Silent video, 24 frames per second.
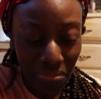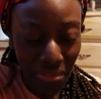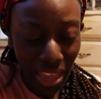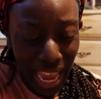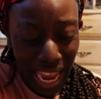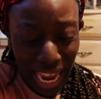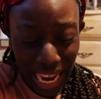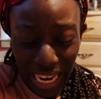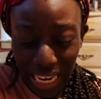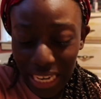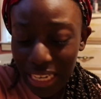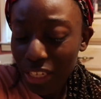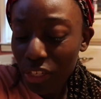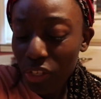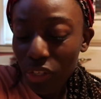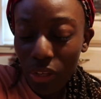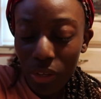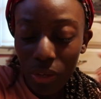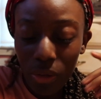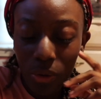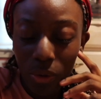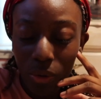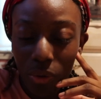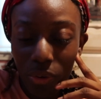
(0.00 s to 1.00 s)
and
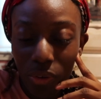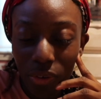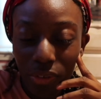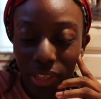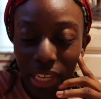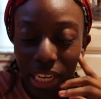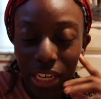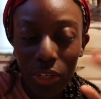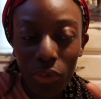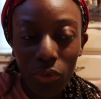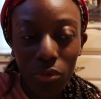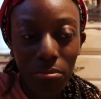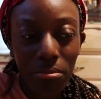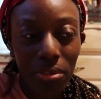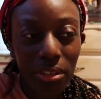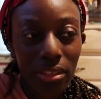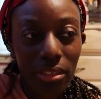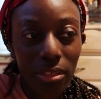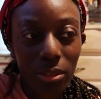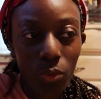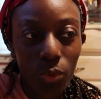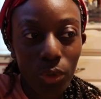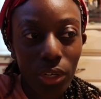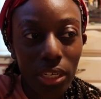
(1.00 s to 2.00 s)
so they do a
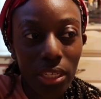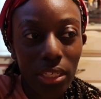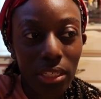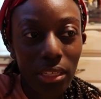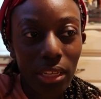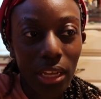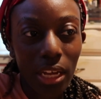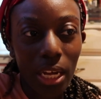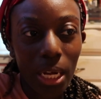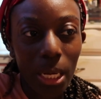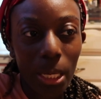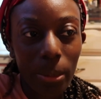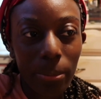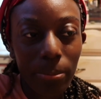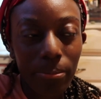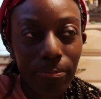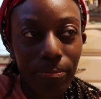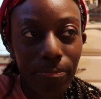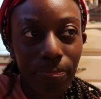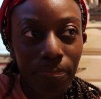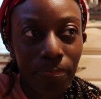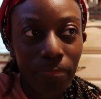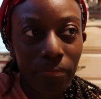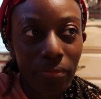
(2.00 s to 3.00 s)
business where it's
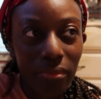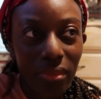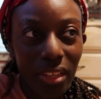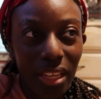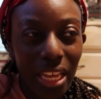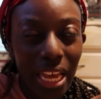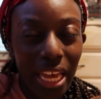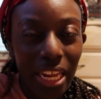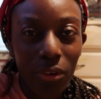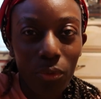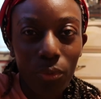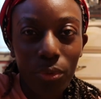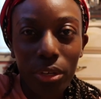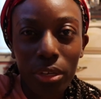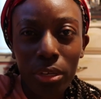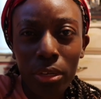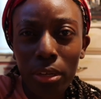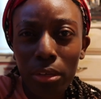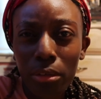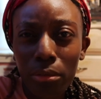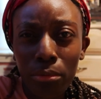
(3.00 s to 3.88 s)
kind of, we